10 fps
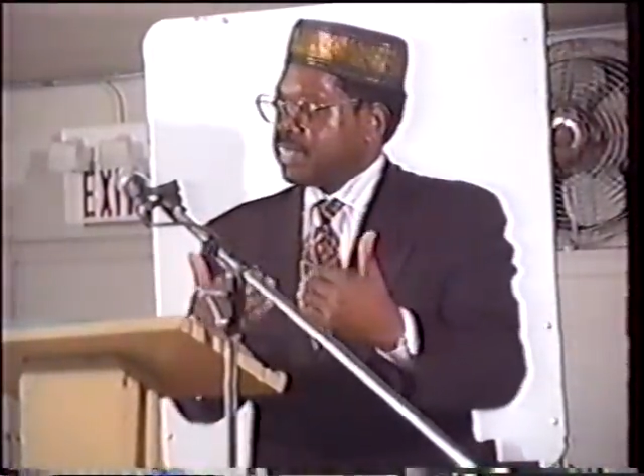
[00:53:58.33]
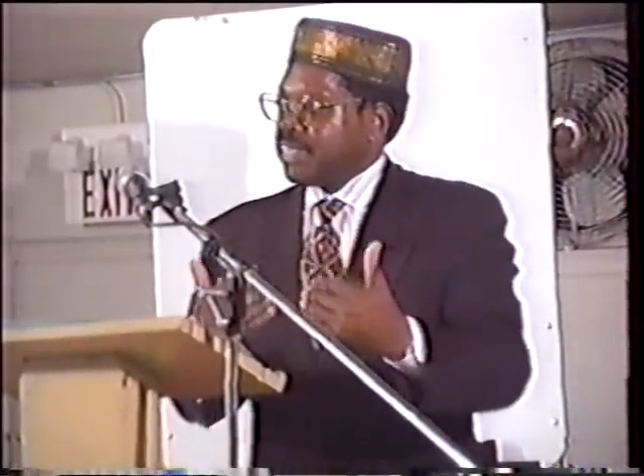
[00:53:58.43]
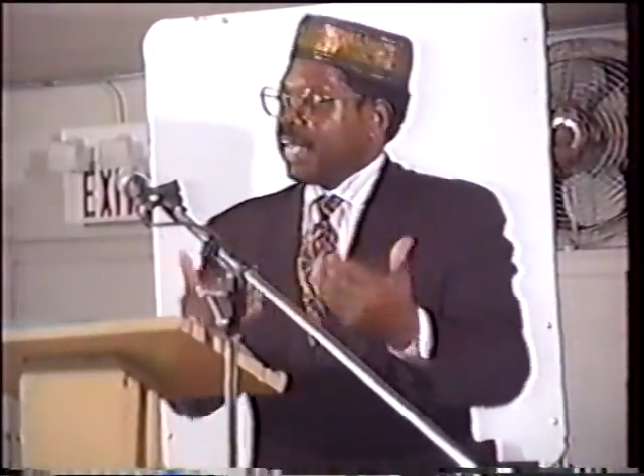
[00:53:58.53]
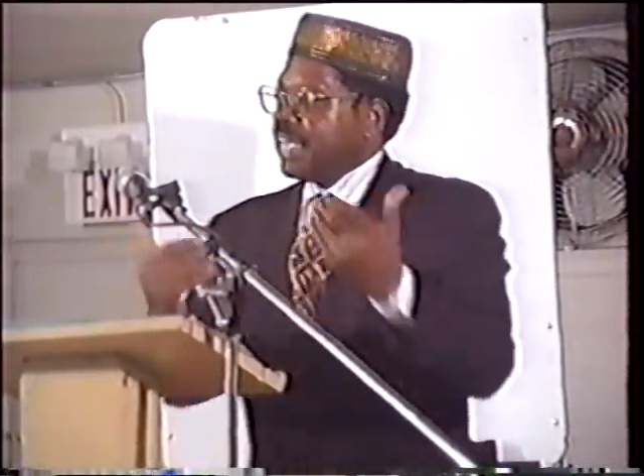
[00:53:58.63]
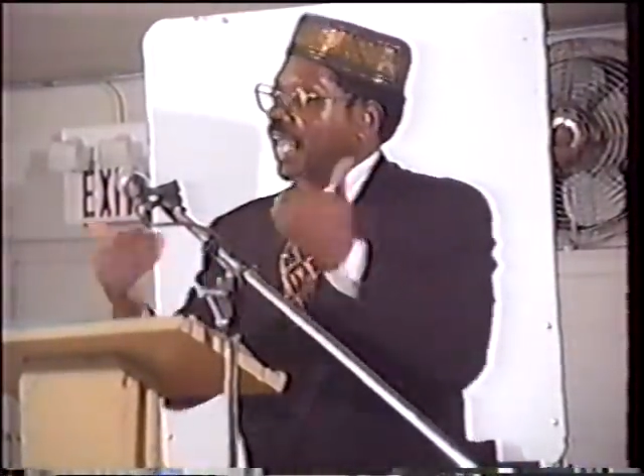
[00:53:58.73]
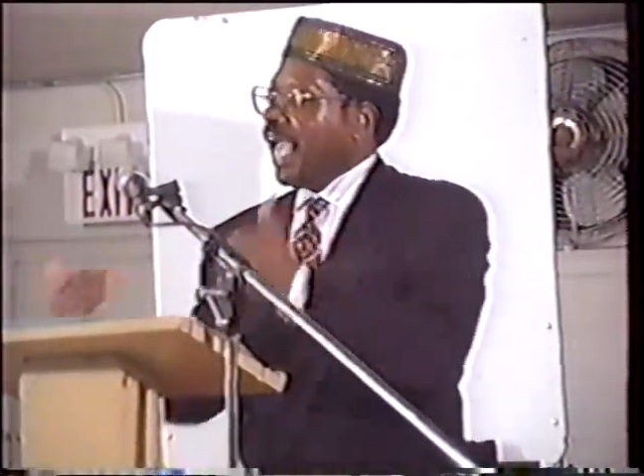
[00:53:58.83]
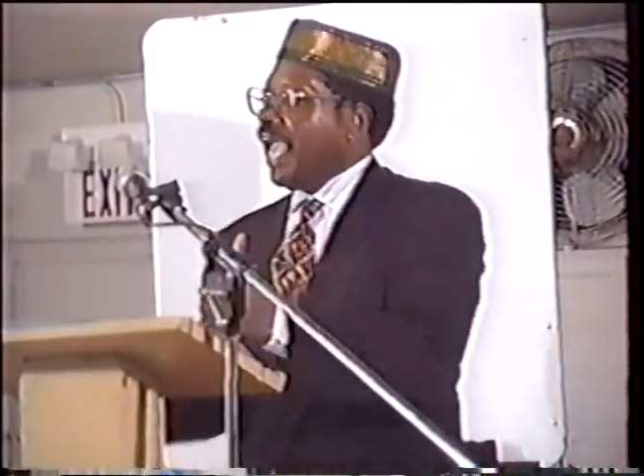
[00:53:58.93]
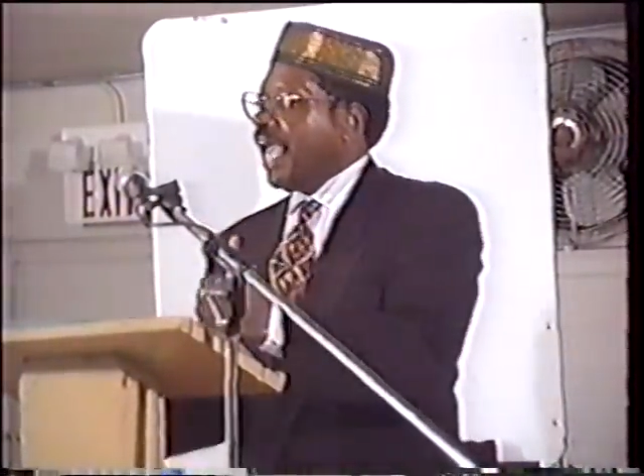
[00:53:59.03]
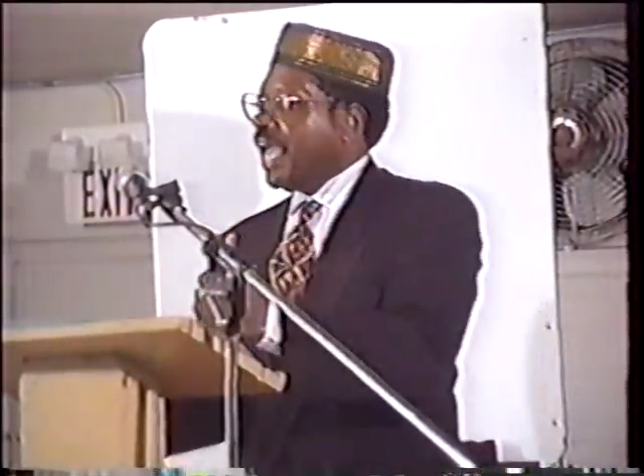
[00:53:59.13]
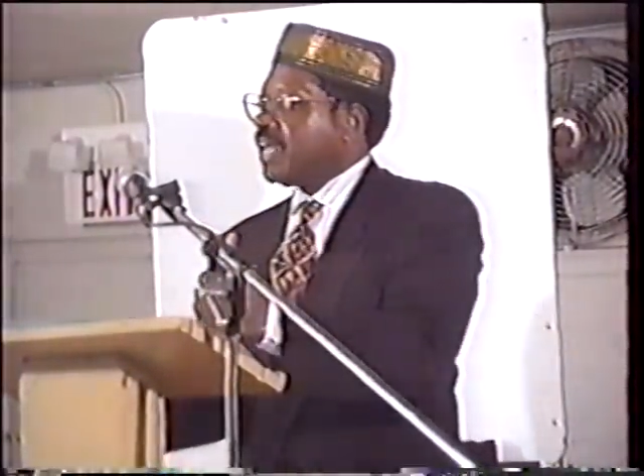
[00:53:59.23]
that he
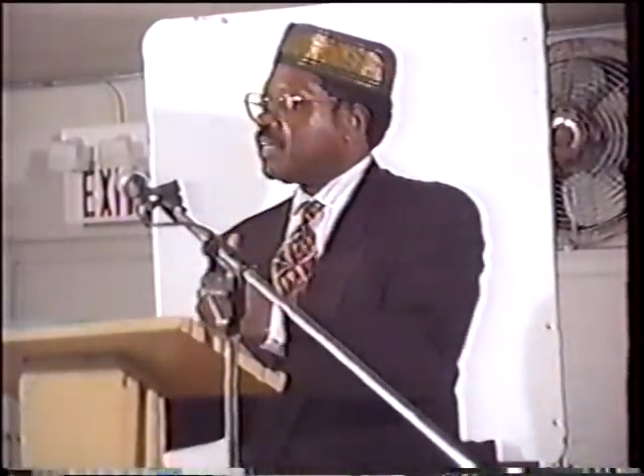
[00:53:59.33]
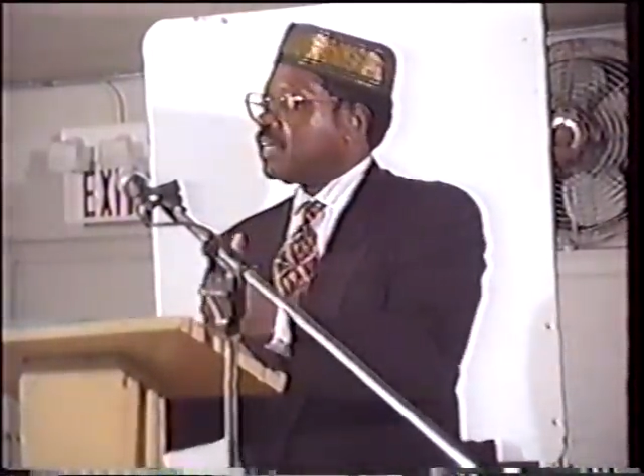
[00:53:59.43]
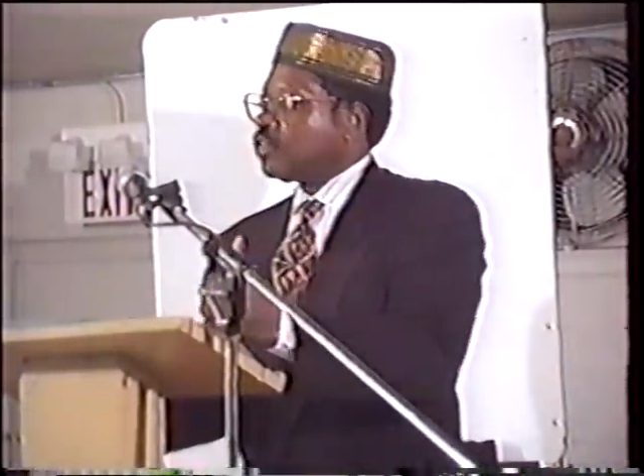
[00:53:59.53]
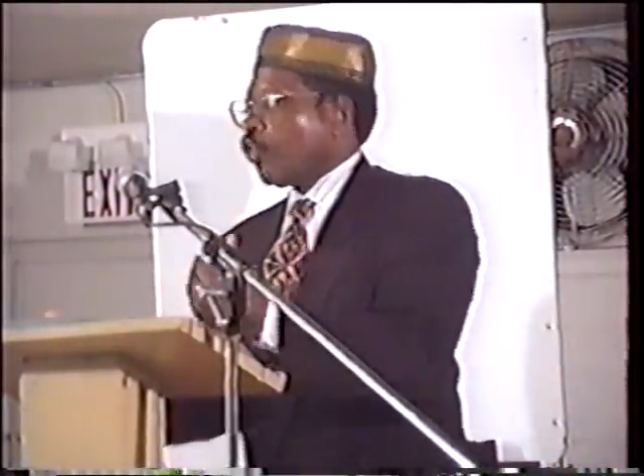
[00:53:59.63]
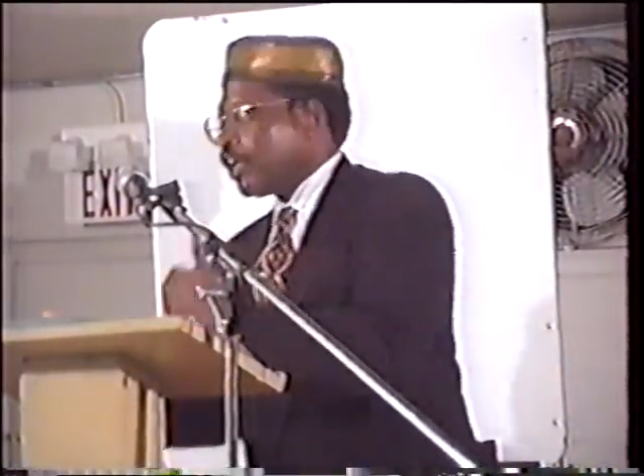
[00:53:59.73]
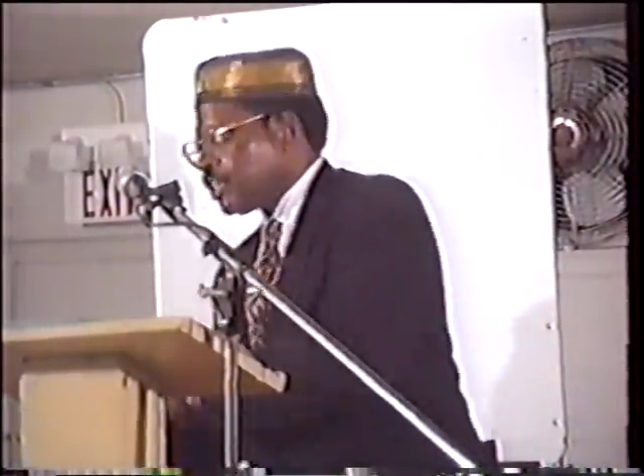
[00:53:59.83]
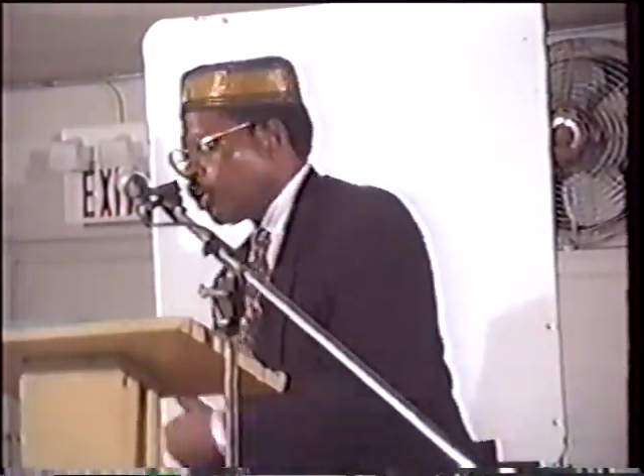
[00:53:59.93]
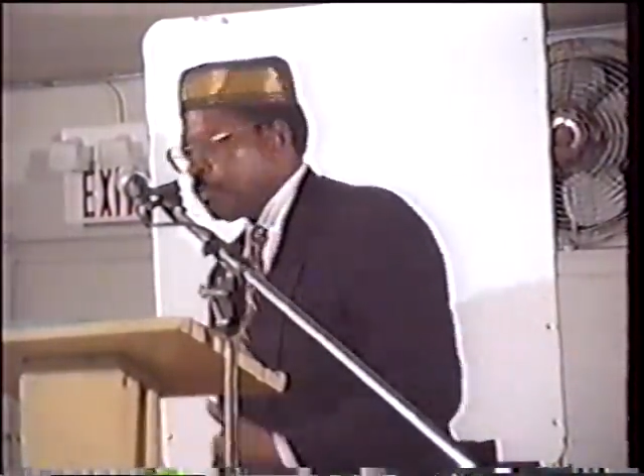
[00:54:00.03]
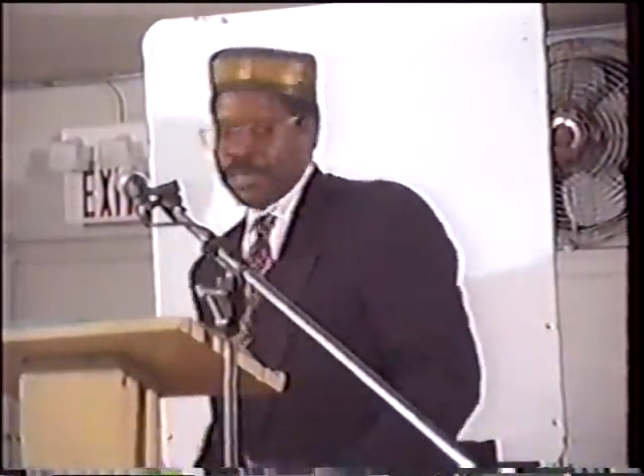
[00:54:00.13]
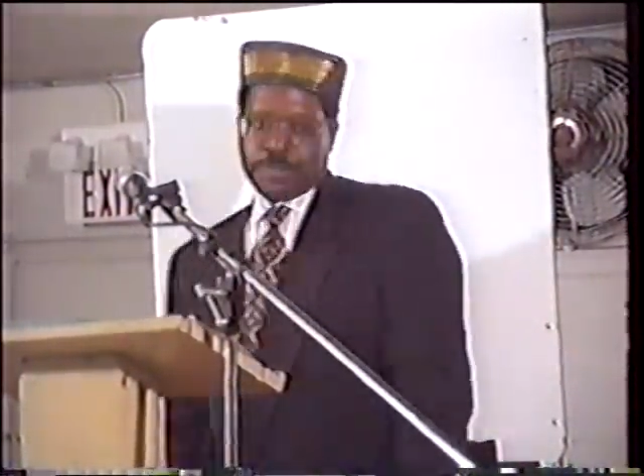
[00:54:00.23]
had toward his
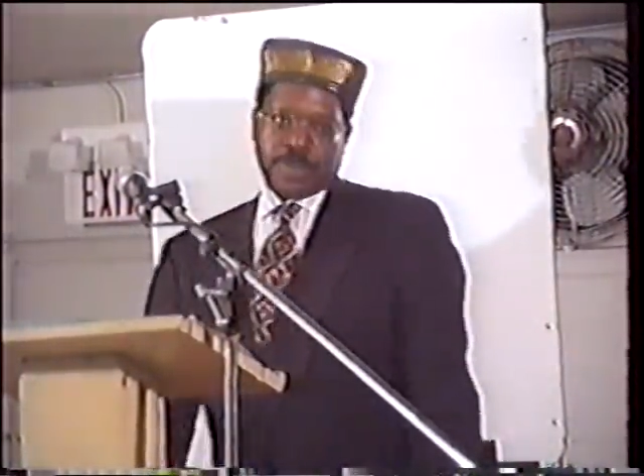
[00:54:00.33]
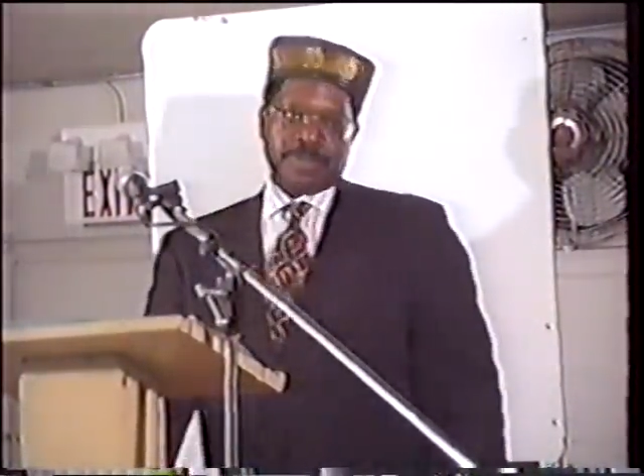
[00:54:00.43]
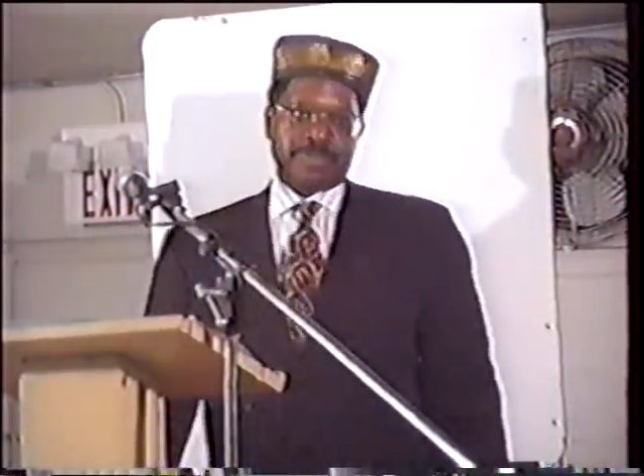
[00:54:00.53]
own people.